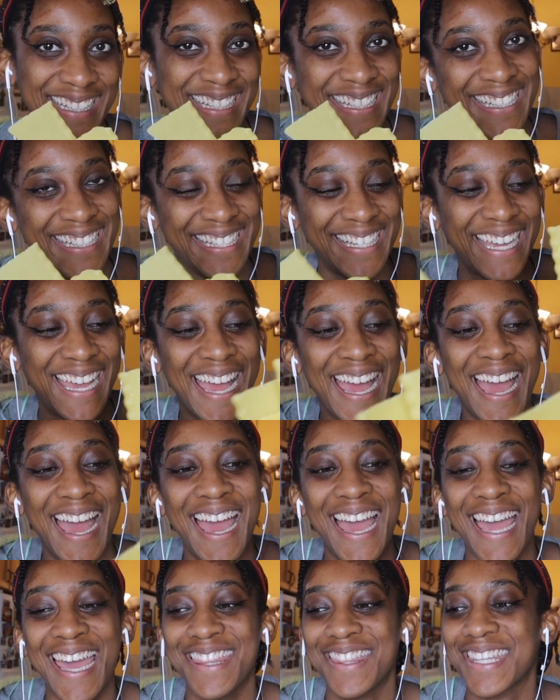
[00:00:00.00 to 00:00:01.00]
and
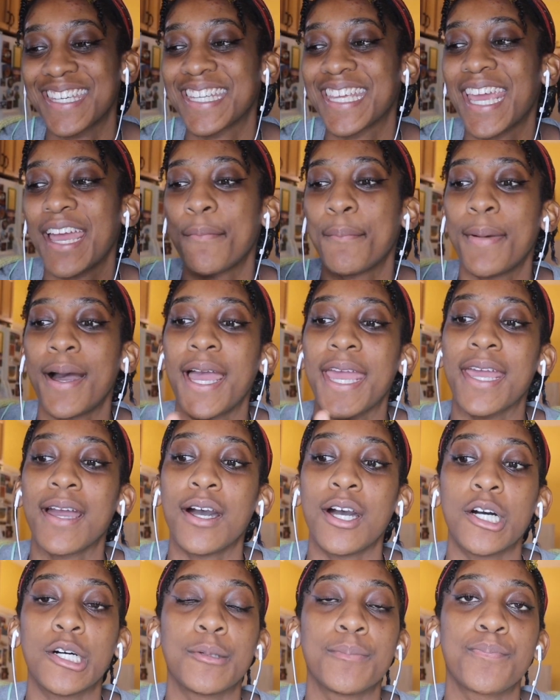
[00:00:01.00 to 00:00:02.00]
then get my
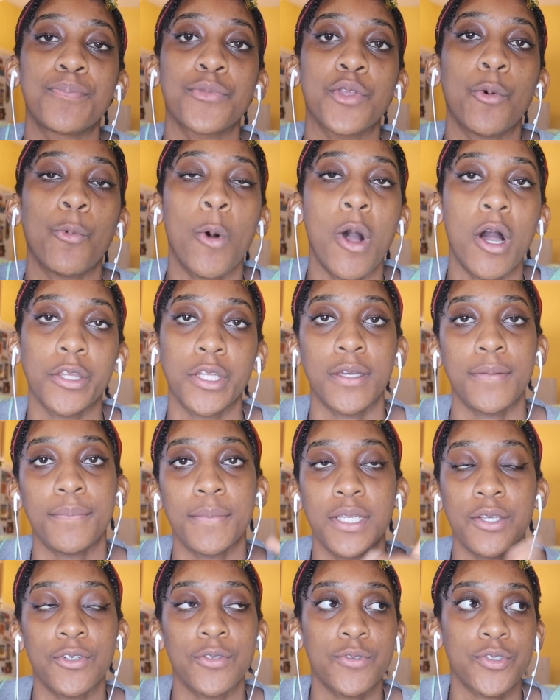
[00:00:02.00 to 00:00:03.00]
um, walnut
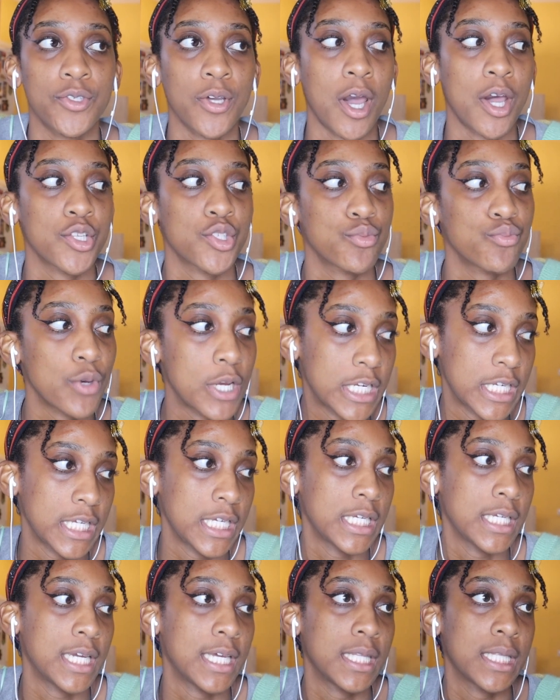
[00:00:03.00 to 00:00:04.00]
meat sauce
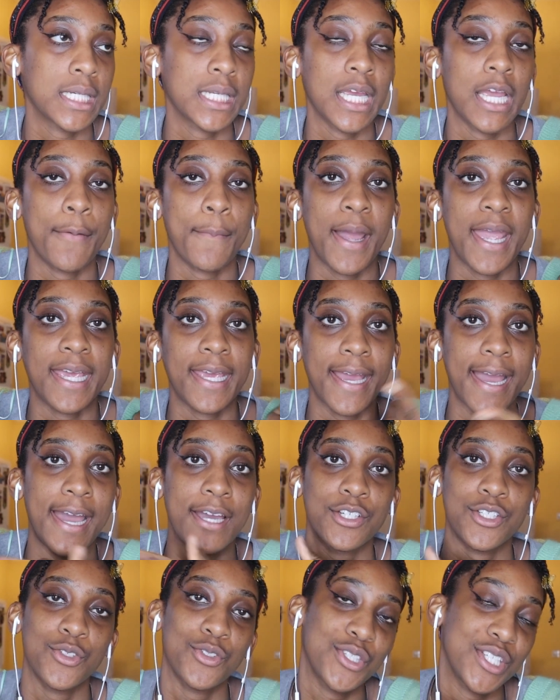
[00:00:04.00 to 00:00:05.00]
ready and then get my
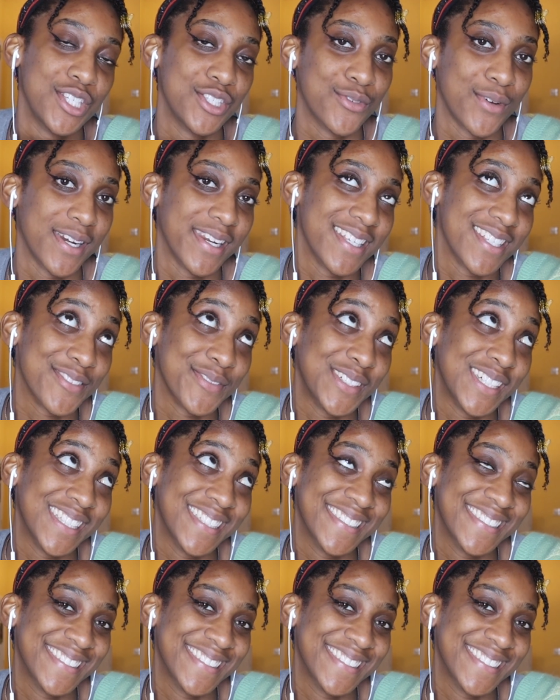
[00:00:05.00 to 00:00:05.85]
cashew cheese ready as well.